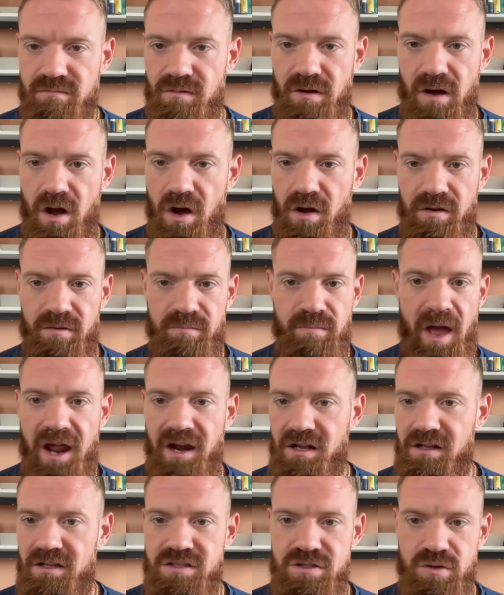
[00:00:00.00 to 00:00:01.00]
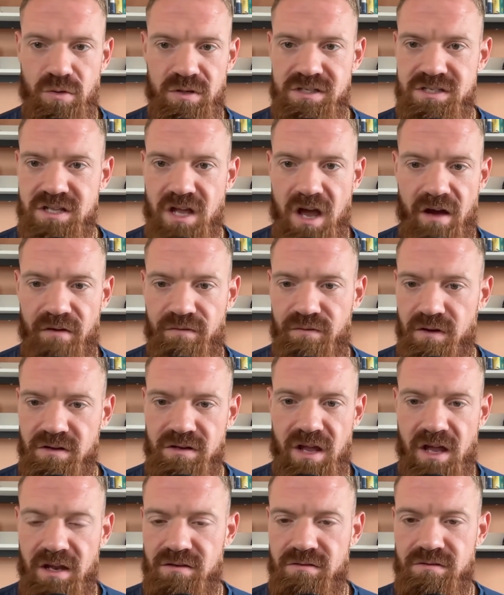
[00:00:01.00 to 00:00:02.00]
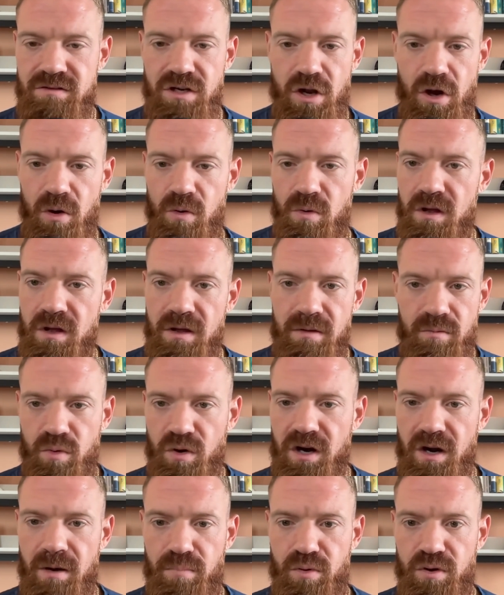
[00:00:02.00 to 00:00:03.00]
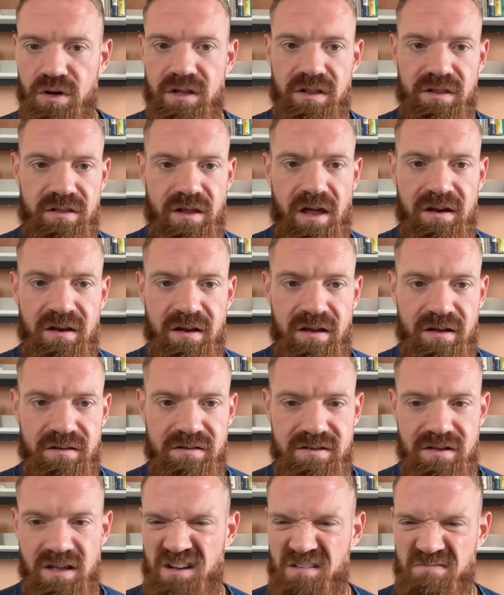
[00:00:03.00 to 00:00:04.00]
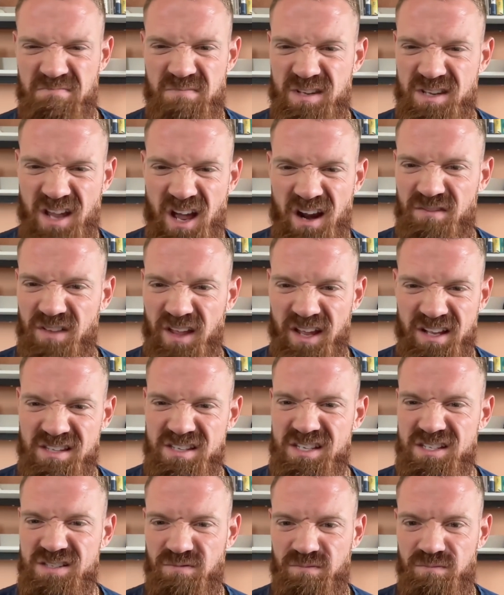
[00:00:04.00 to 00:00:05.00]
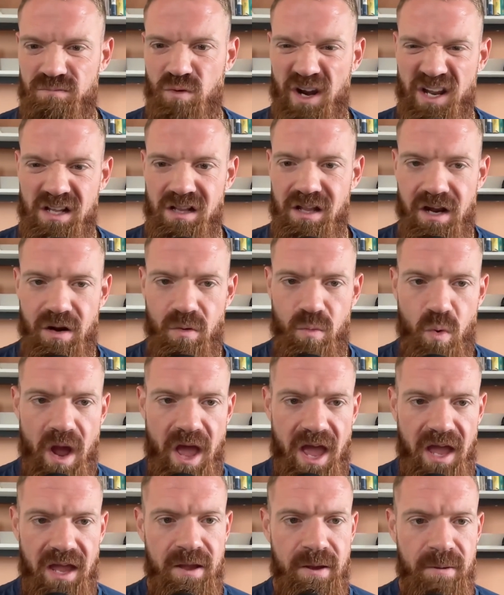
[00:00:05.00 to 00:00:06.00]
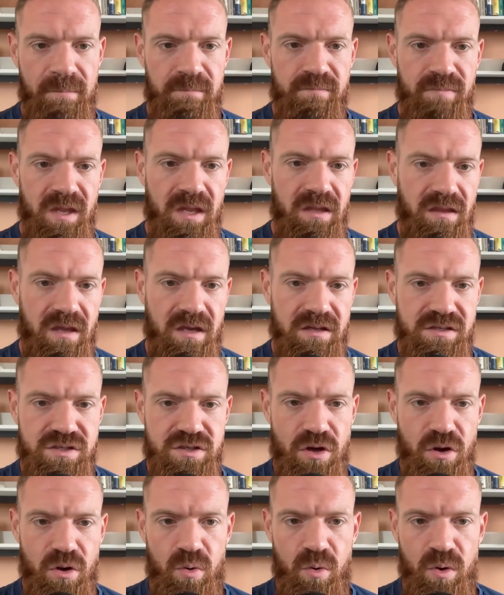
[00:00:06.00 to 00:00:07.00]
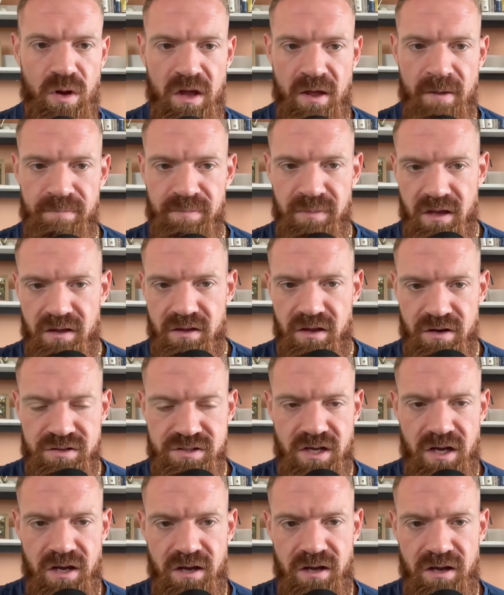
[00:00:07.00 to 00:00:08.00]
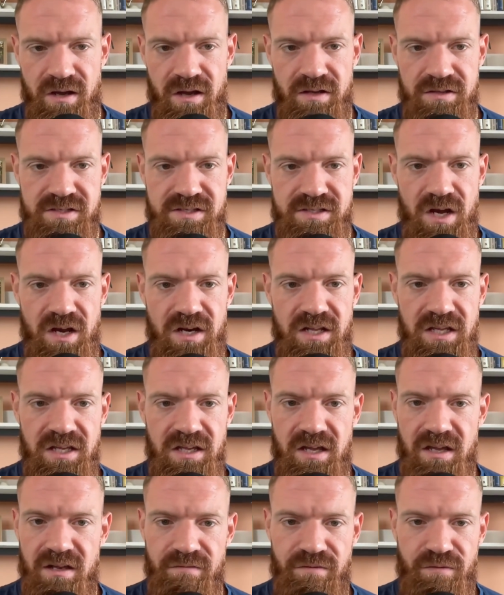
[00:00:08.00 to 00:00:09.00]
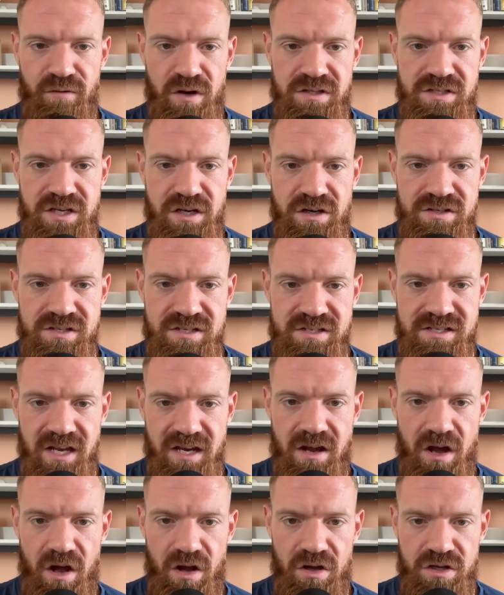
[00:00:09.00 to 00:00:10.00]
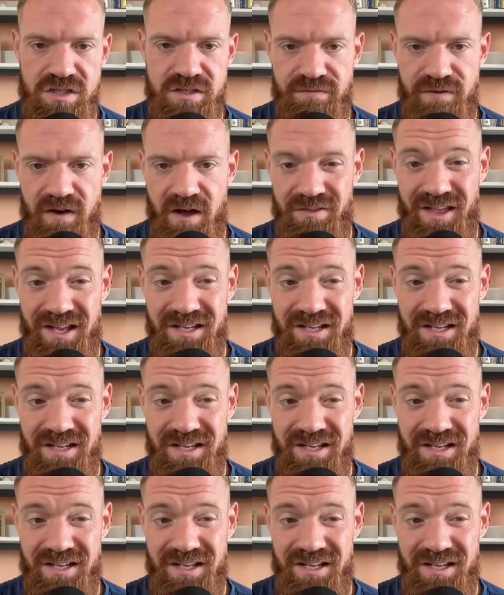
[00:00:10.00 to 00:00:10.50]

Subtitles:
automatically doing stuff, and we're going to breathe in kind of like a dysregulated way. And so there's a study in Frontiers in Psychology found that